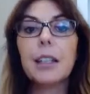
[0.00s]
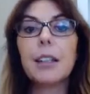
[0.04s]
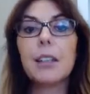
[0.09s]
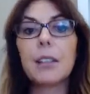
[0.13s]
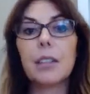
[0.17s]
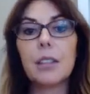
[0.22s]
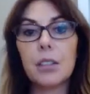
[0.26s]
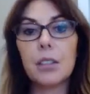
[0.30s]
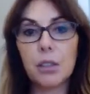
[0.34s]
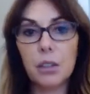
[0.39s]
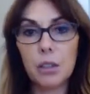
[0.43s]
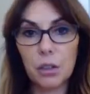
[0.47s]

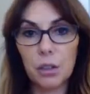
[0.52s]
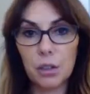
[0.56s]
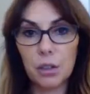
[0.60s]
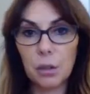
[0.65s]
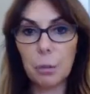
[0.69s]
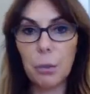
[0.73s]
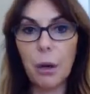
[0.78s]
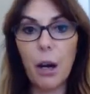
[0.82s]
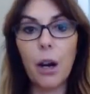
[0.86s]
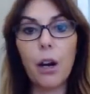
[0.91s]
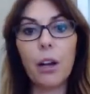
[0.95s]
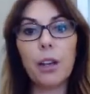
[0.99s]
There's just a
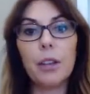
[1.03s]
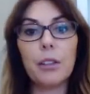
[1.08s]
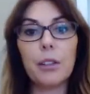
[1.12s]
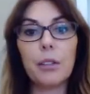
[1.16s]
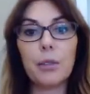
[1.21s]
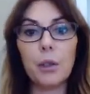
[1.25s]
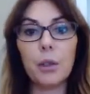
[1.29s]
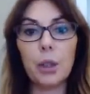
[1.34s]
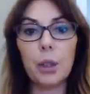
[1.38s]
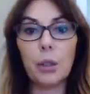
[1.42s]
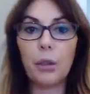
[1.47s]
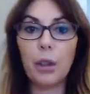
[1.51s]
part
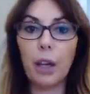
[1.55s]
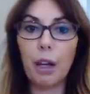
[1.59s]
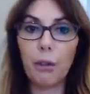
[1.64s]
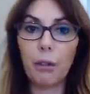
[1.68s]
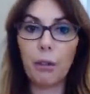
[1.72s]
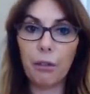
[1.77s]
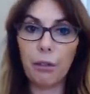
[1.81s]
of you that